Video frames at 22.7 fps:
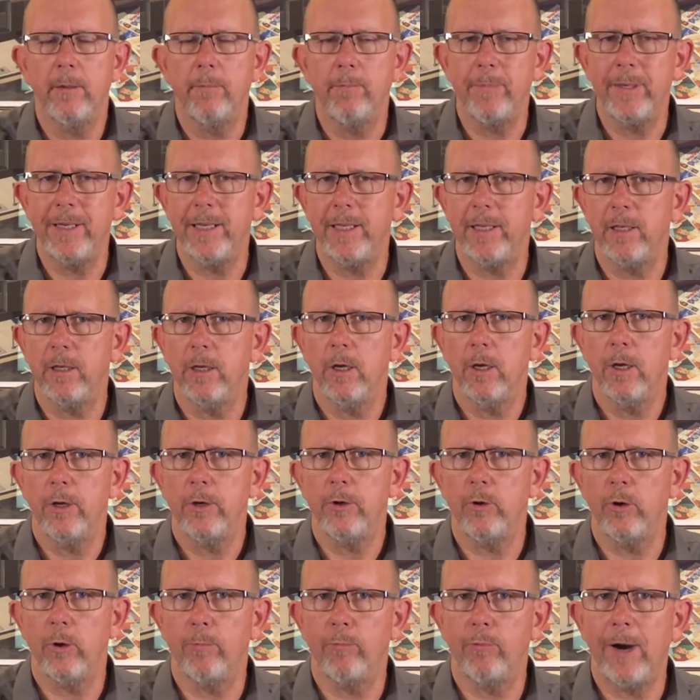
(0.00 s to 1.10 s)
meaning
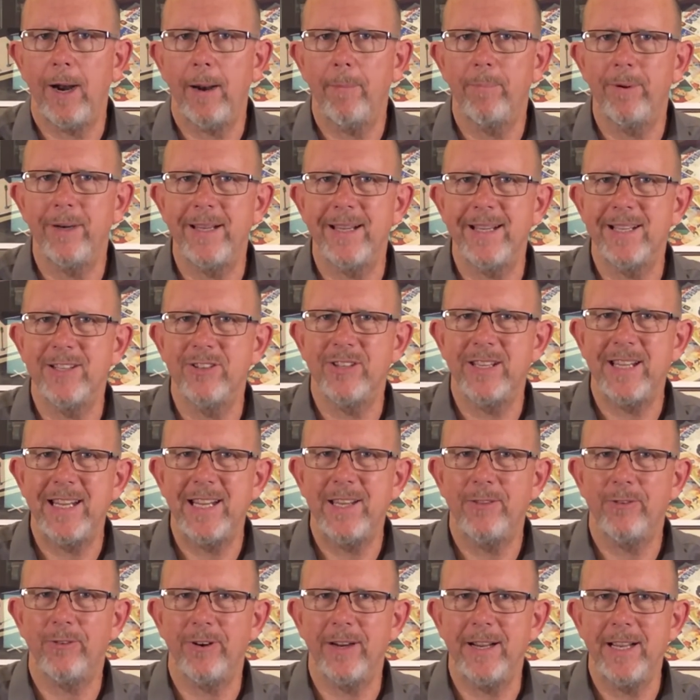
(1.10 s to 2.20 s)
your property is
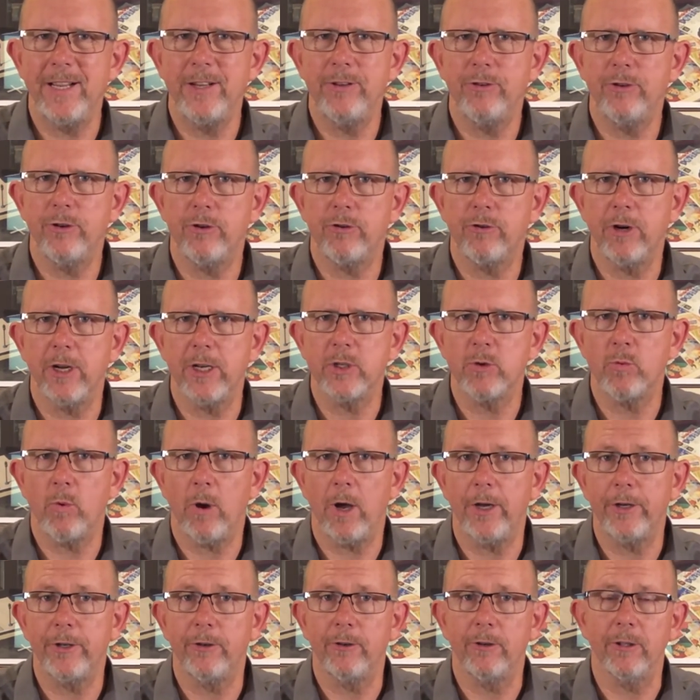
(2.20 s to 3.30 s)
either in your trust
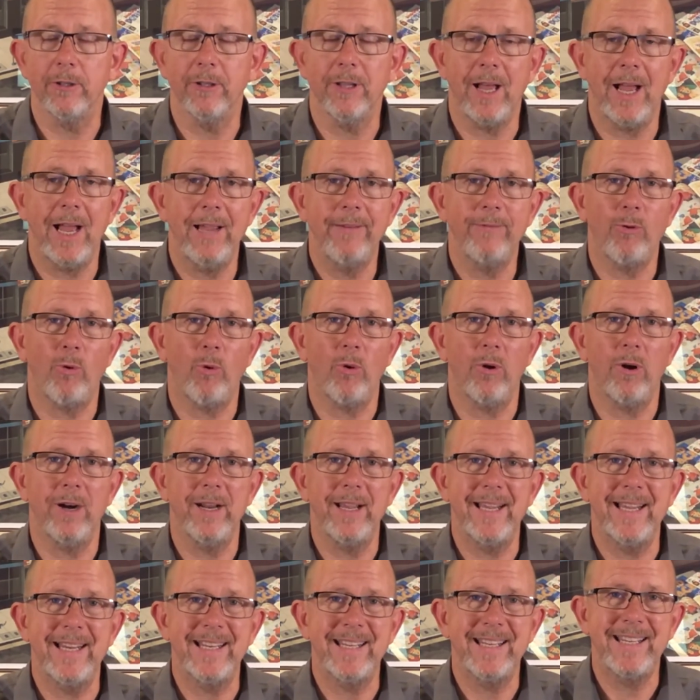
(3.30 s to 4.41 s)
while you're alive or
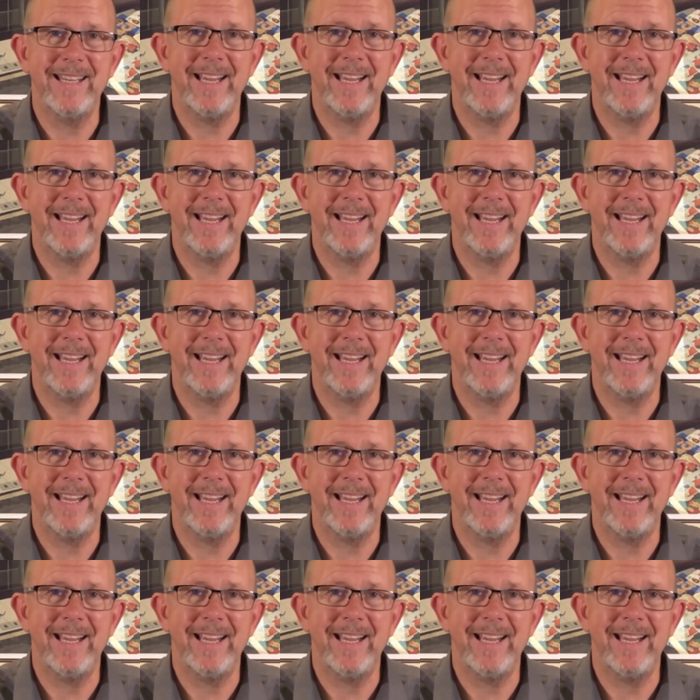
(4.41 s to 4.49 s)
it